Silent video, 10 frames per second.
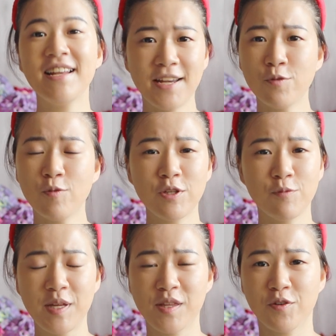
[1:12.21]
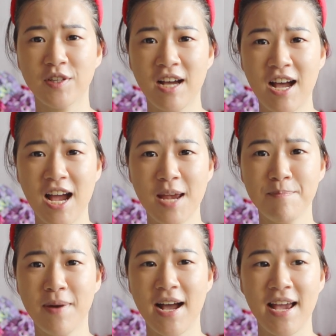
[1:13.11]
I don't want to waste your time
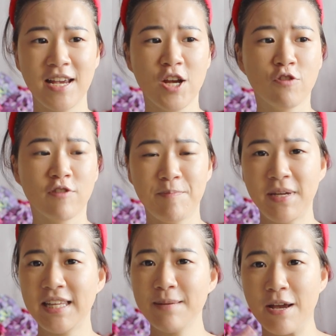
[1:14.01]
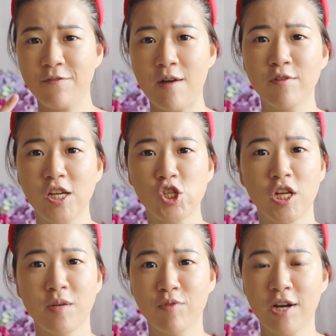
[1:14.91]
by repeating my foundation
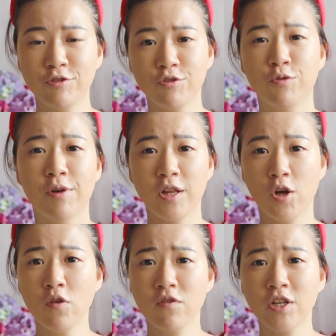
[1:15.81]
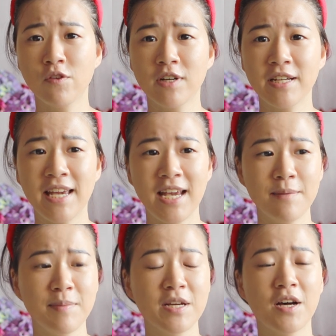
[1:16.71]
and brow tutorial over and over
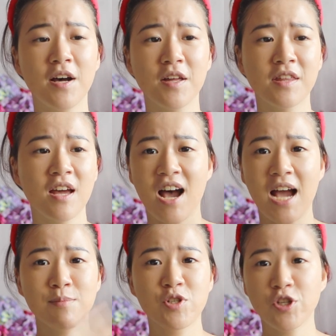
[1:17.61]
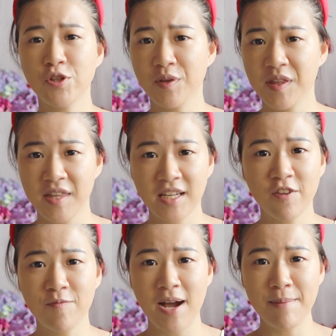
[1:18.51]
again because I'm sure you're sick
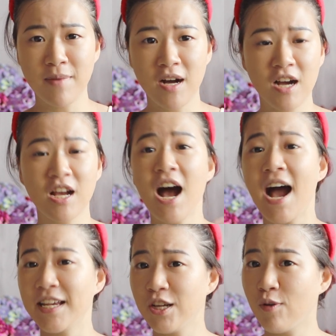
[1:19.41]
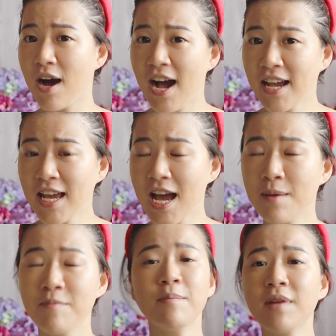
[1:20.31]
of my mug. I know I
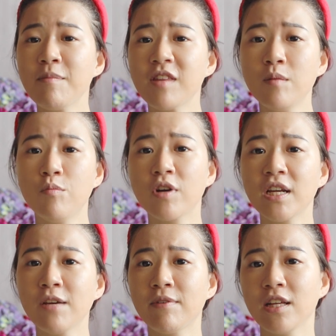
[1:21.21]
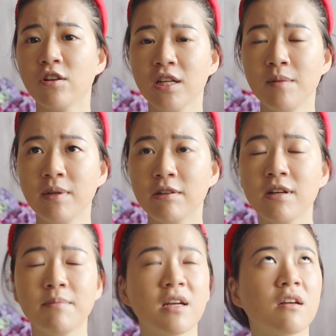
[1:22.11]
am. Sometimes in the morning when I look in the
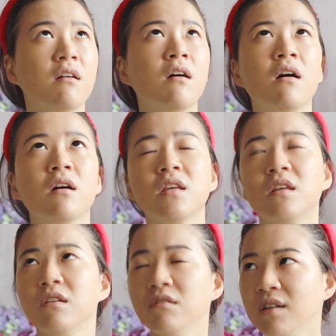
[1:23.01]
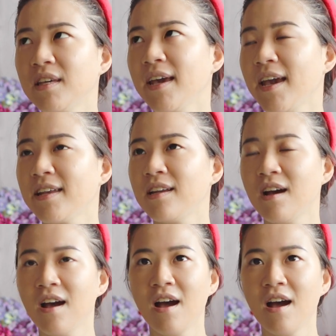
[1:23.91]
mirror, I'm like, oh, you again.